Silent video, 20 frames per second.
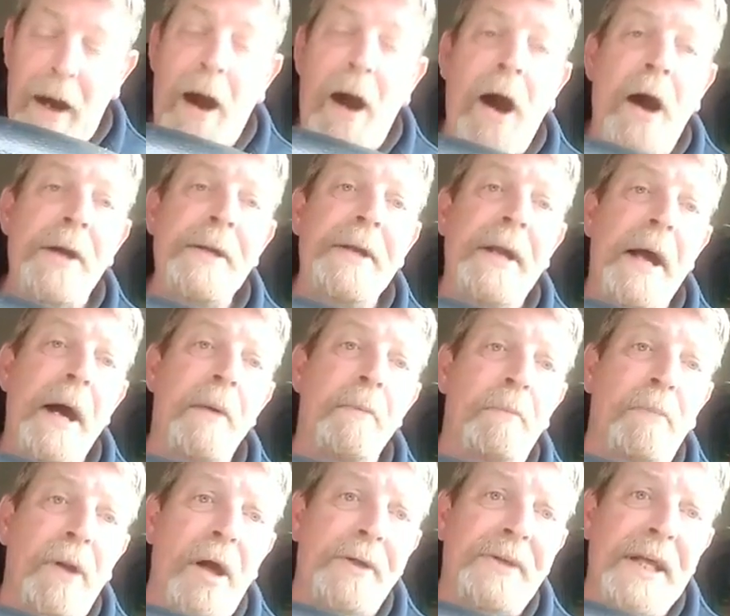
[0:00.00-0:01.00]

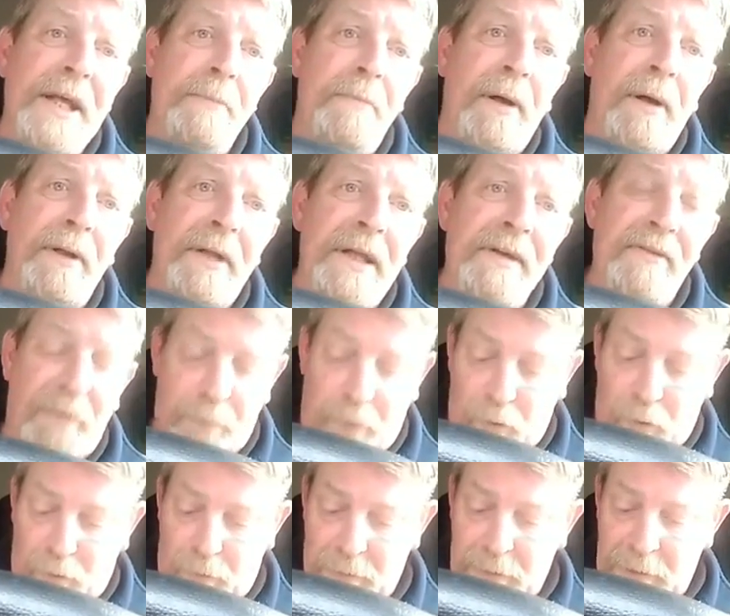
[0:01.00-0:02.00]
Unbloody
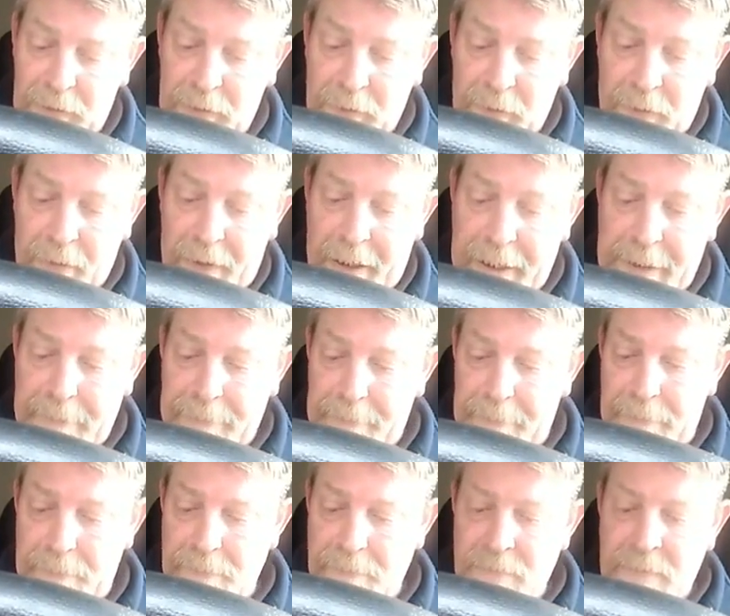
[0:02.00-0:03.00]
believable, all right?
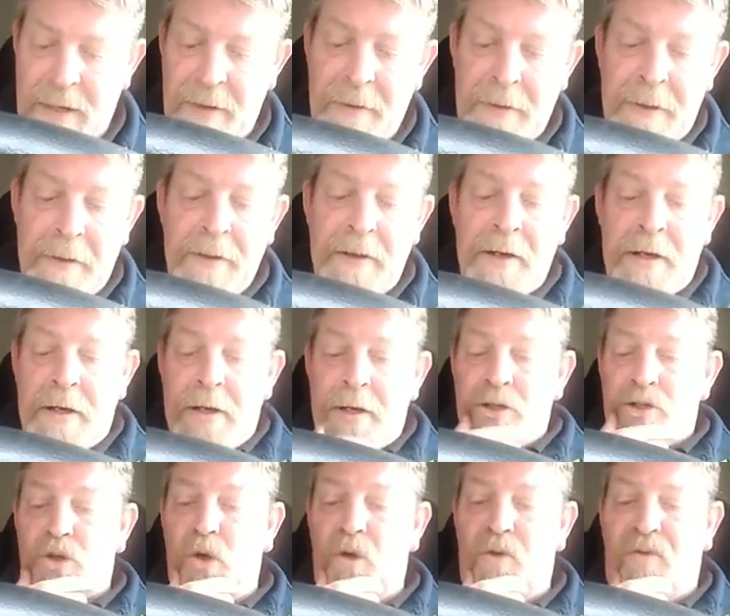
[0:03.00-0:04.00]

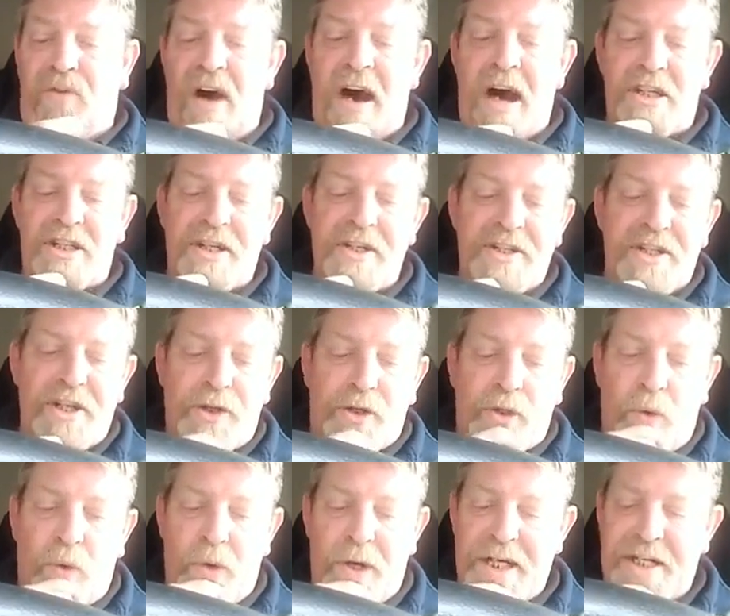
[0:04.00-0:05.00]
So far, since the
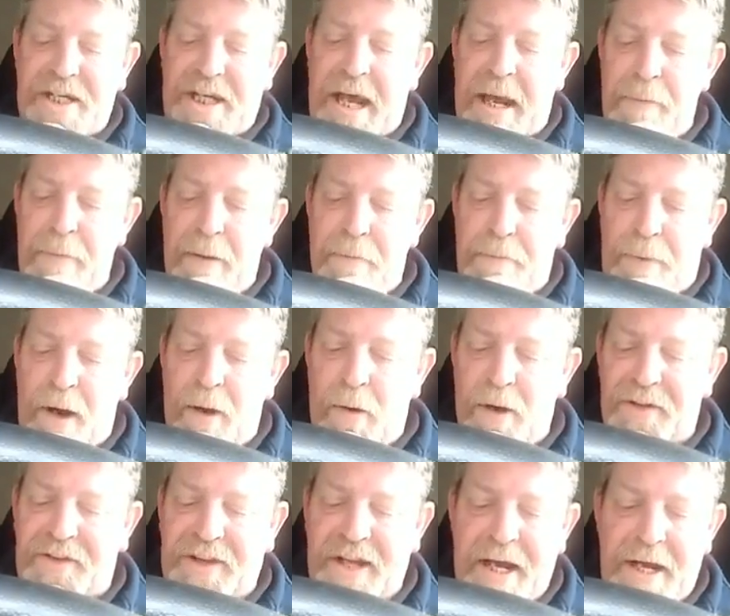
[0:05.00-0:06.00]
Tories came to
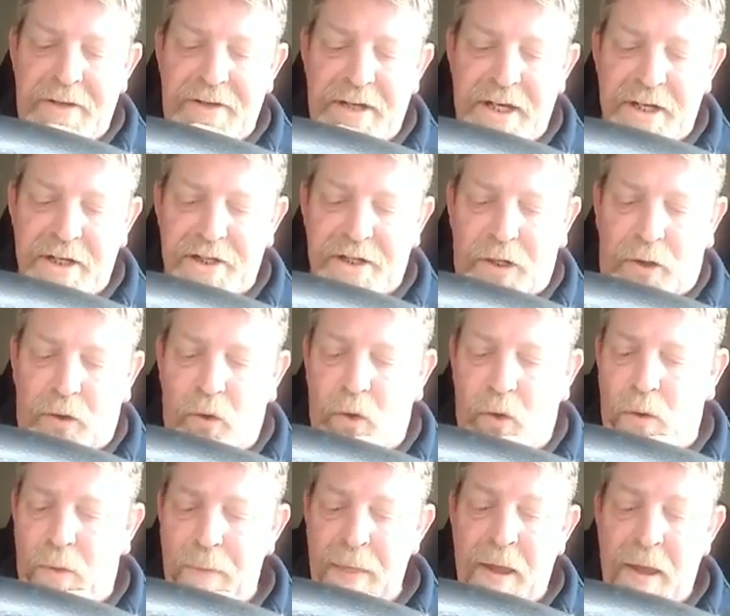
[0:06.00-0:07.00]
power 10 years
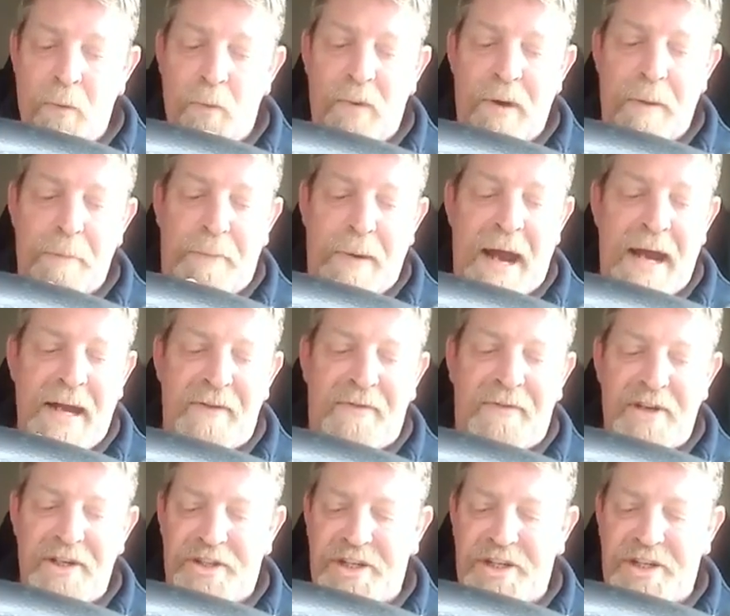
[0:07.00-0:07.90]
ago, with benefit